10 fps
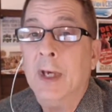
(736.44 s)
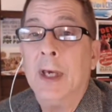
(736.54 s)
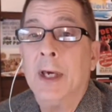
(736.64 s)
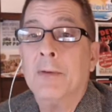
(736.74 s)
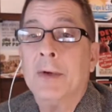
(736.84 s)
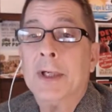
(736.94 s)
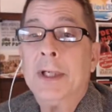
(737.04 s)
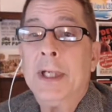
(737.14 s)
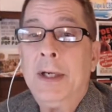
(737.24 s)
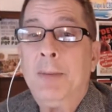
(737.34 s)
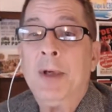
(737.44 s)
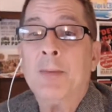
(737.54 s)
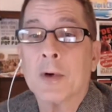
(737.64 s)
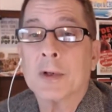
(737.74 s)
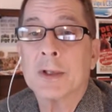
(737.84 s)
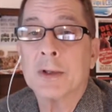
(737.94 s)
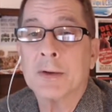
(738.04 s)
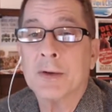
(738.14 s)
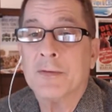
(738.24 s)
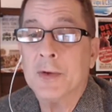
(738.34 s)
and we intend to be more so
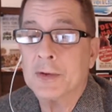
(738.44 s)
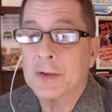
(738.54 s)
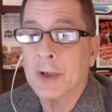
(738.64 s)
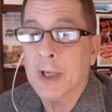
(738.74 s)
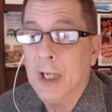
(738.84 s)
in the future.